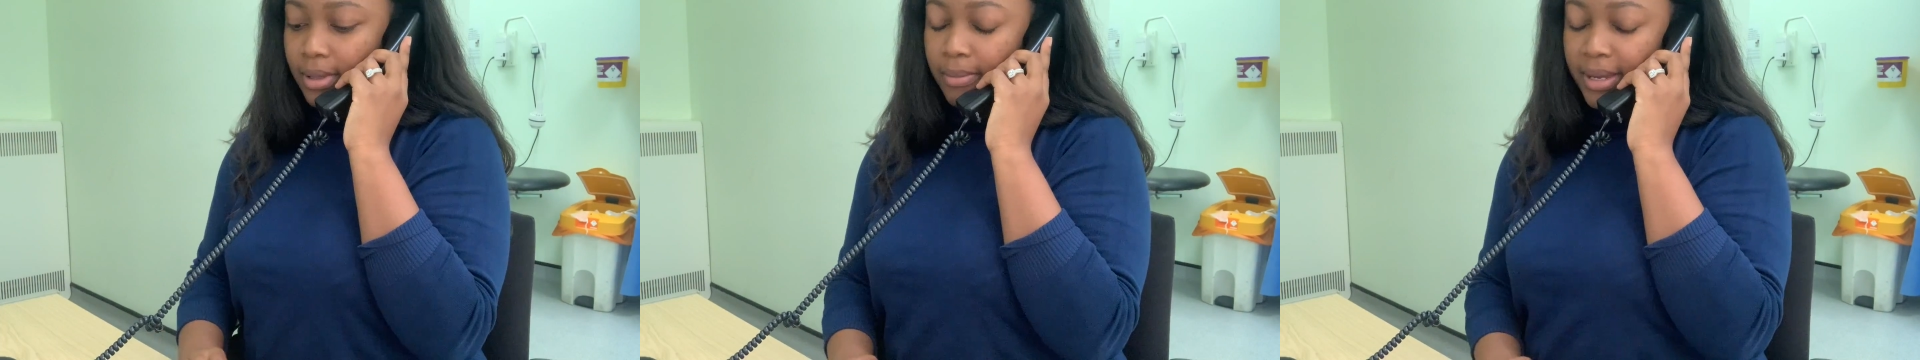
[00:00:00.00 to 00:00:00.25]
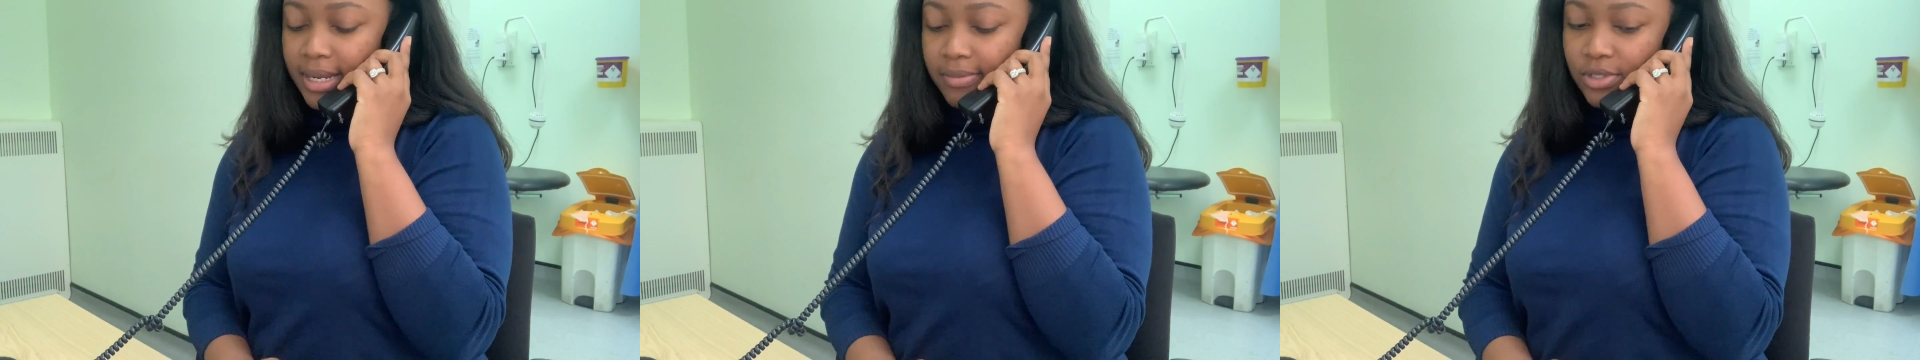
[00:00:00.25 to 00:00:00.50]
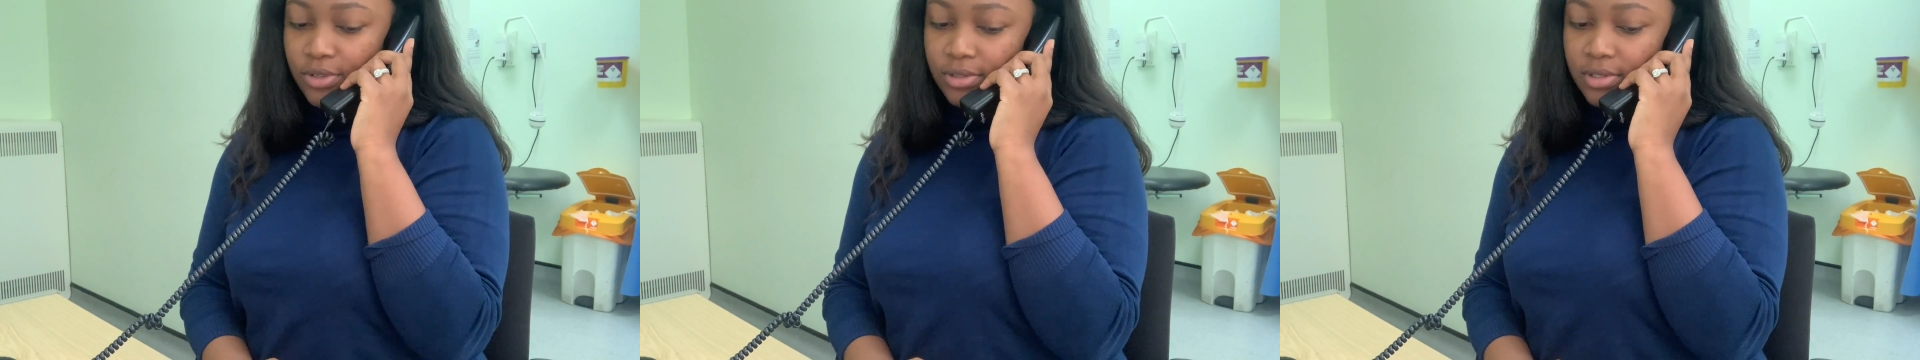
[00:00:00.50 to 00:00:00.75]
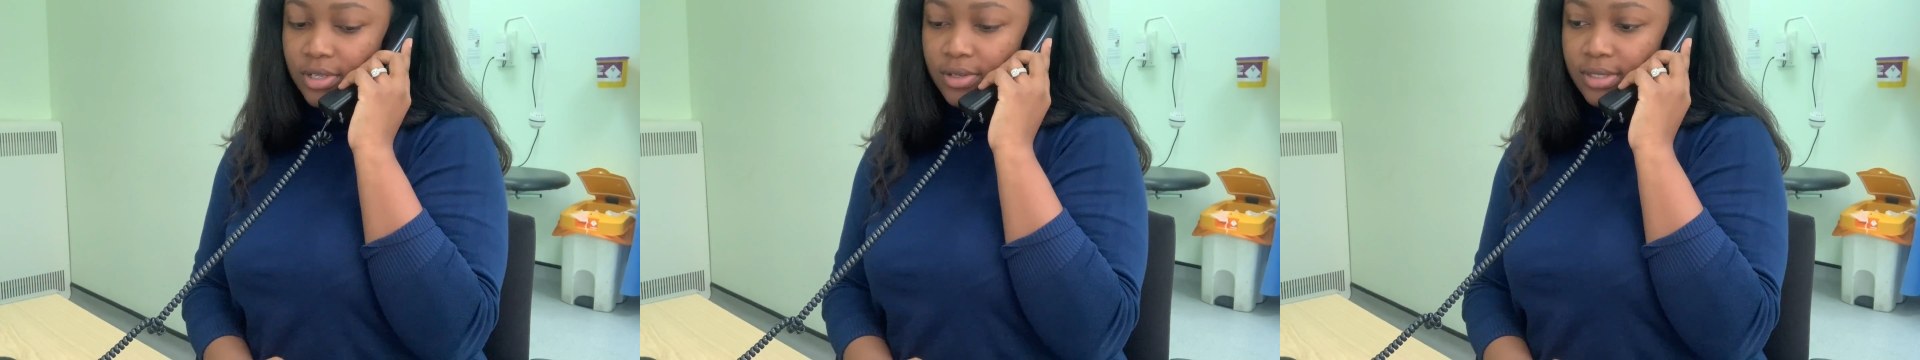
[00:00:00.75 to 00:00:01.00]
My name is
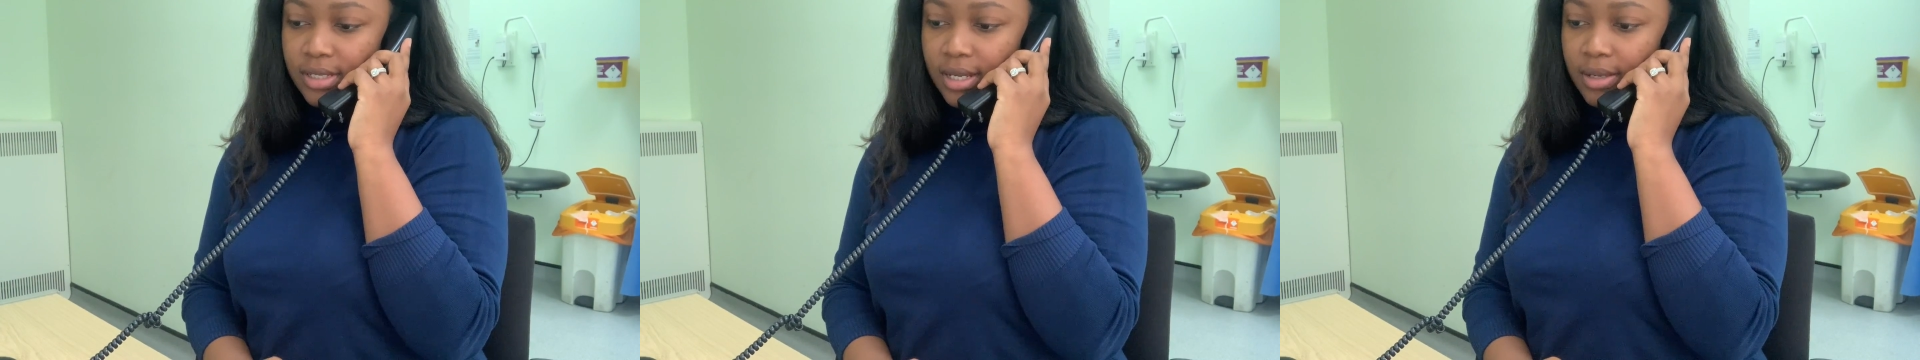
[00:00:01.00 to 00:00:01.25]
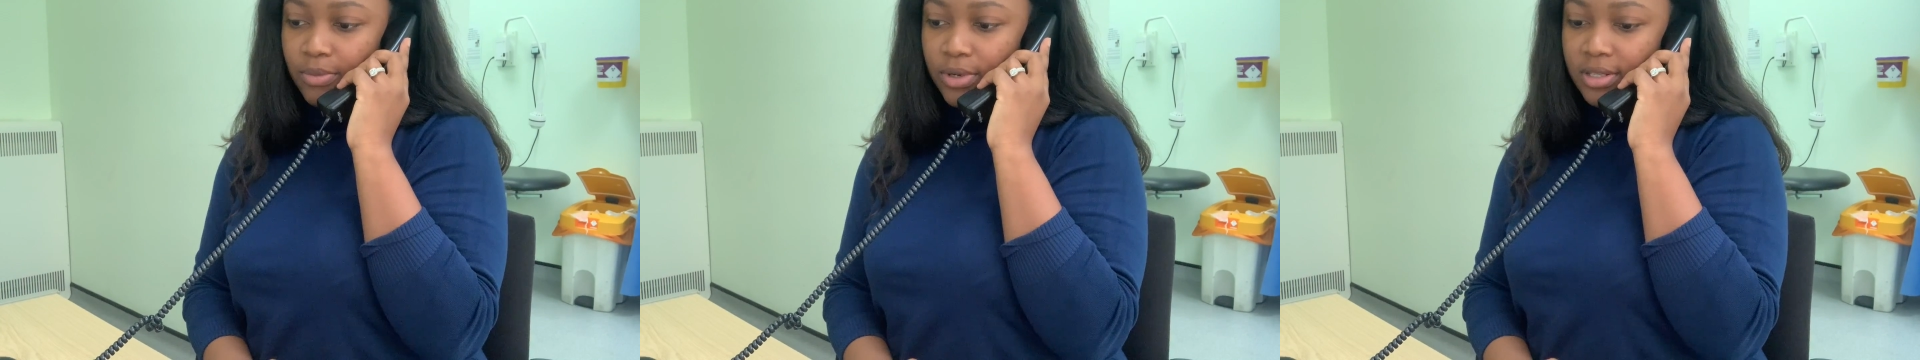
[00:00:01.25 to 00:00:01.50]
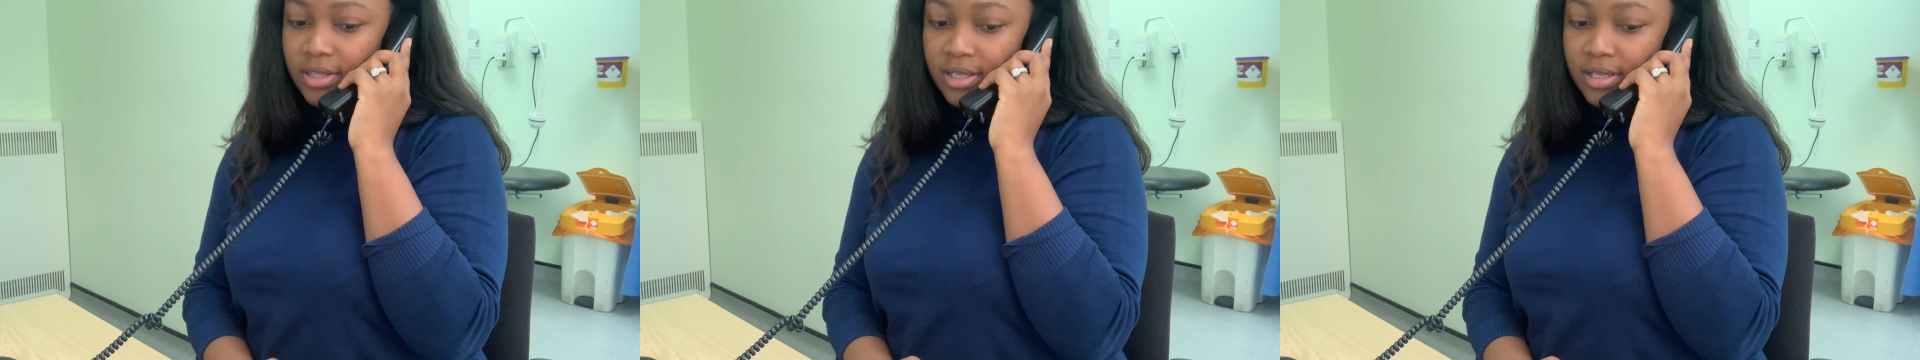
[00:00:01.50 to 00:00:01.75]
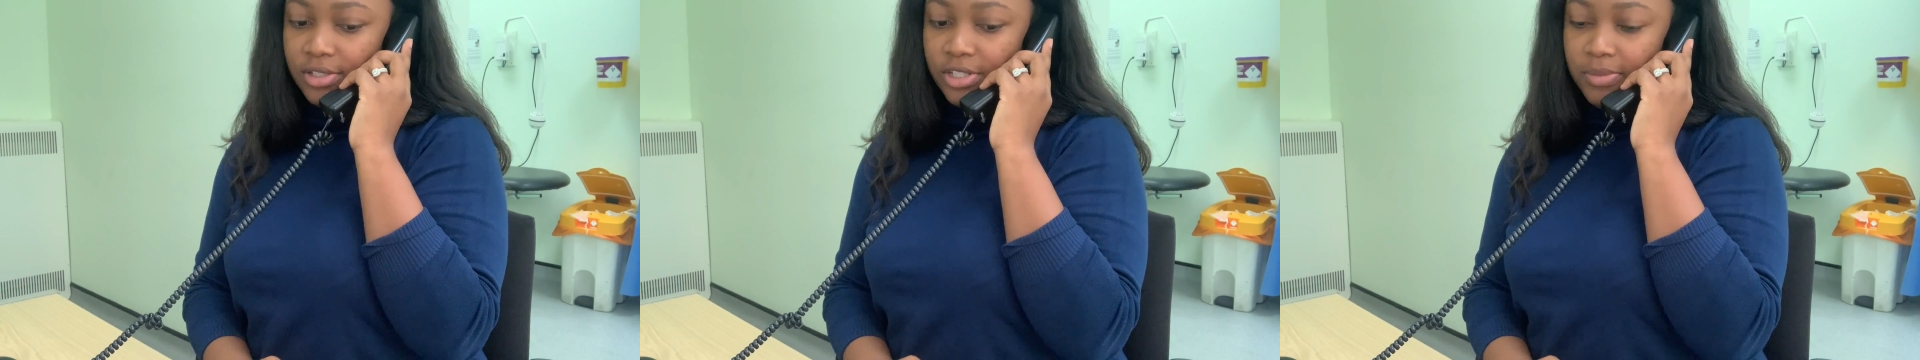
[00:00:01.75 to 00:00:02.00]
Dr. Nosa. I'm one of
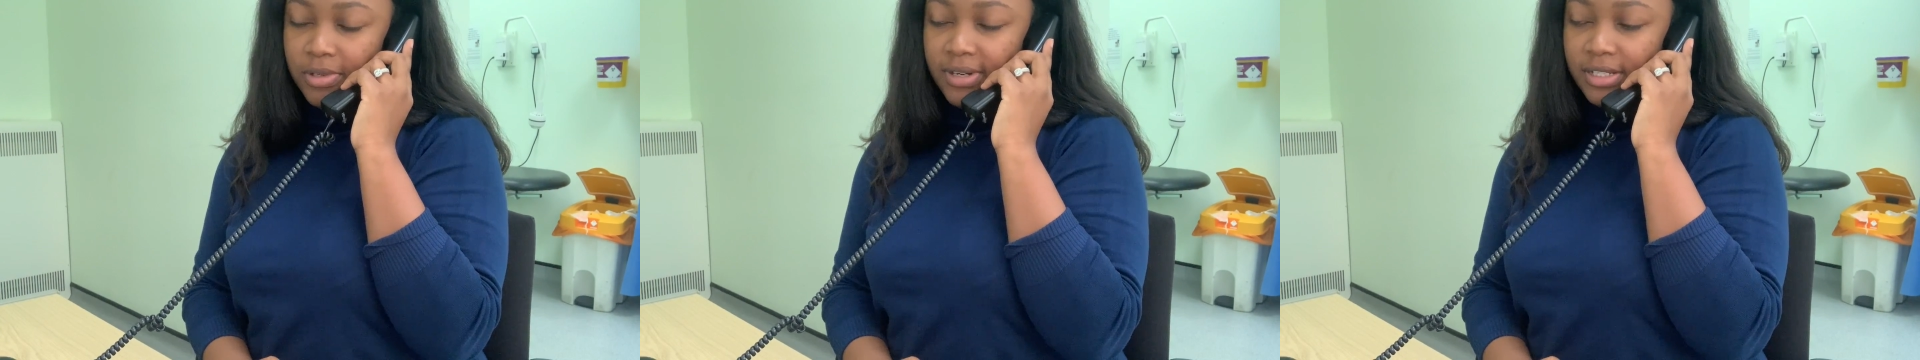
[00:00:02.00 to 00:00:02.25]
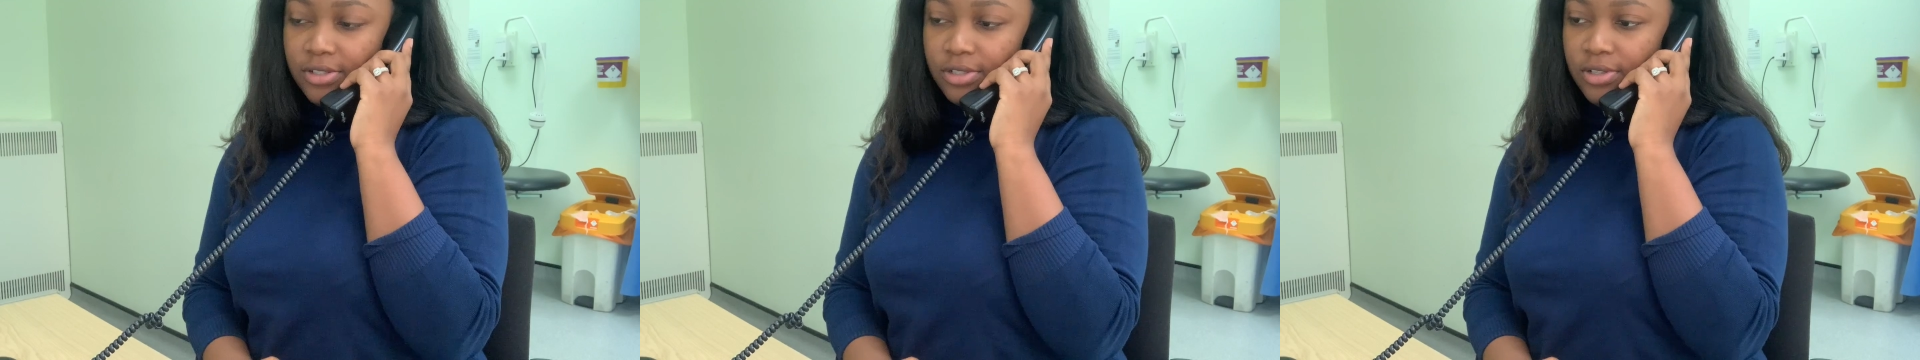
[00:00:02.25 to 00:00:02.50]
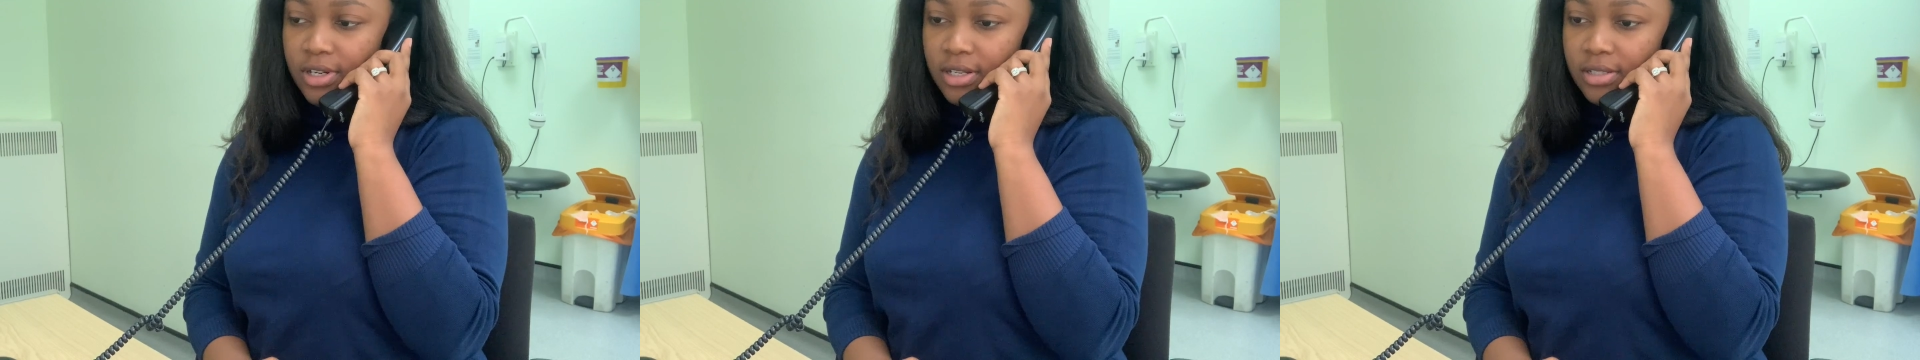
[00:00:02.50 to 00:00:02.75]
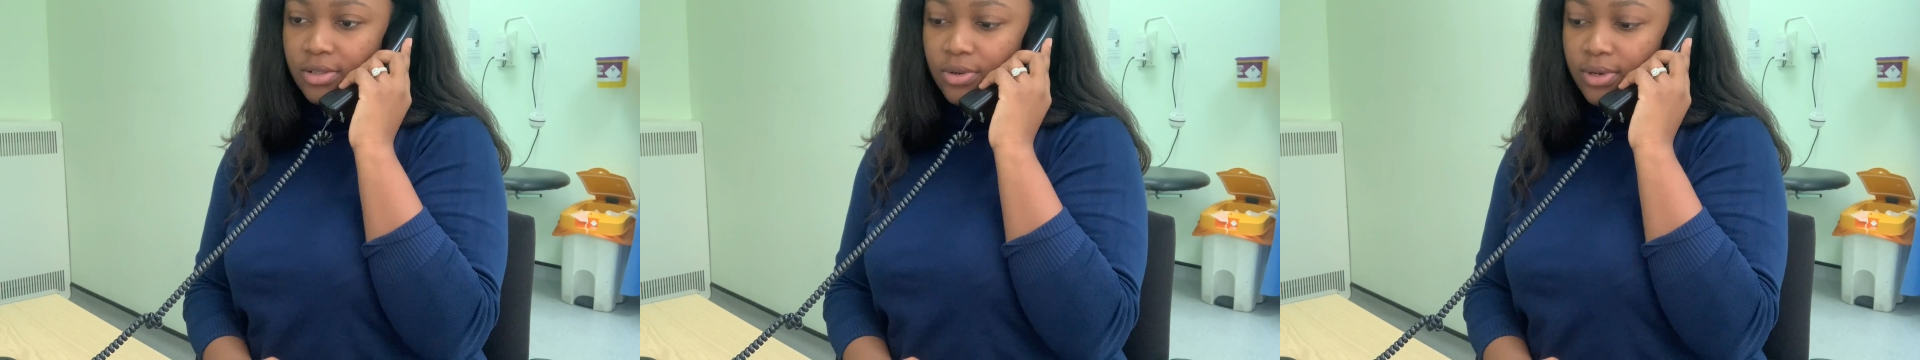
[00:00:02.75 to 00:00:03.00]
the GP
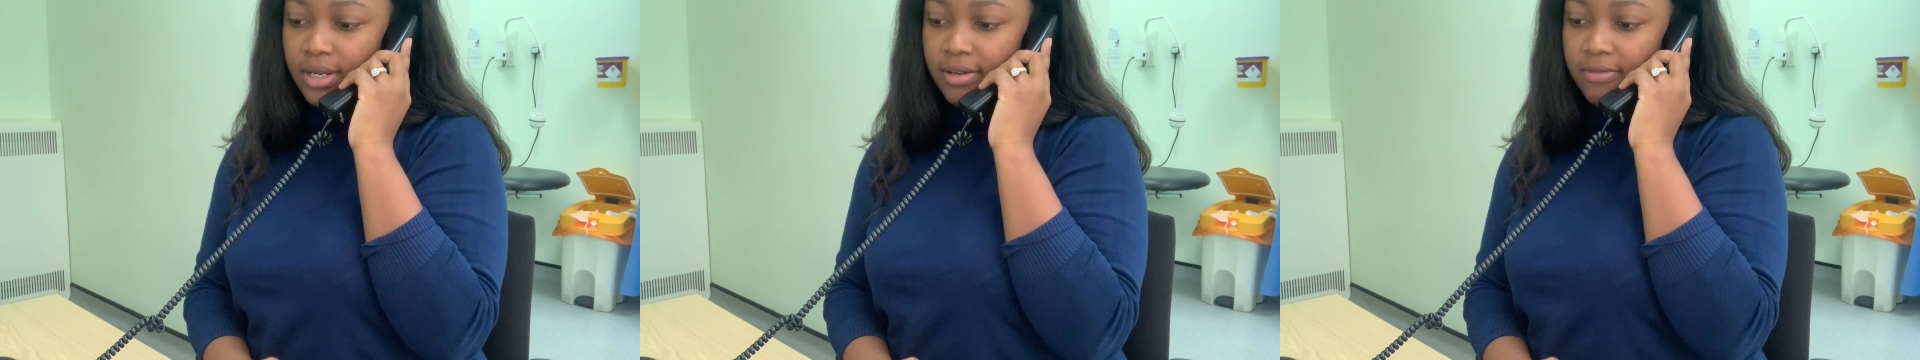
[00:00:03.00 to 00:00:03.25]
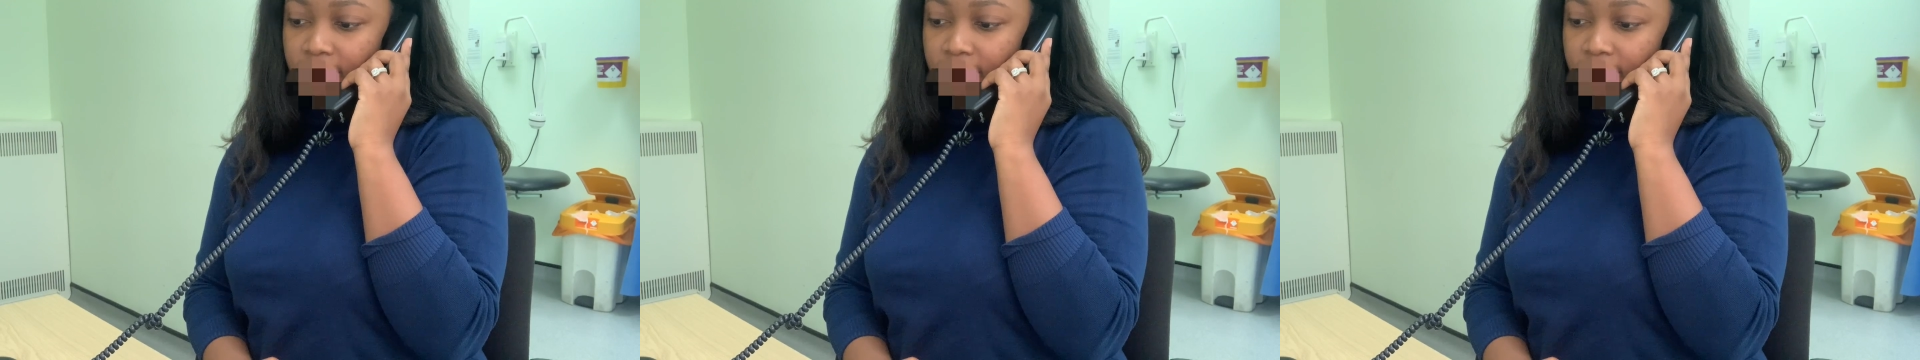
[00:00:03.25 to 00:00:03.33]
registrars calling.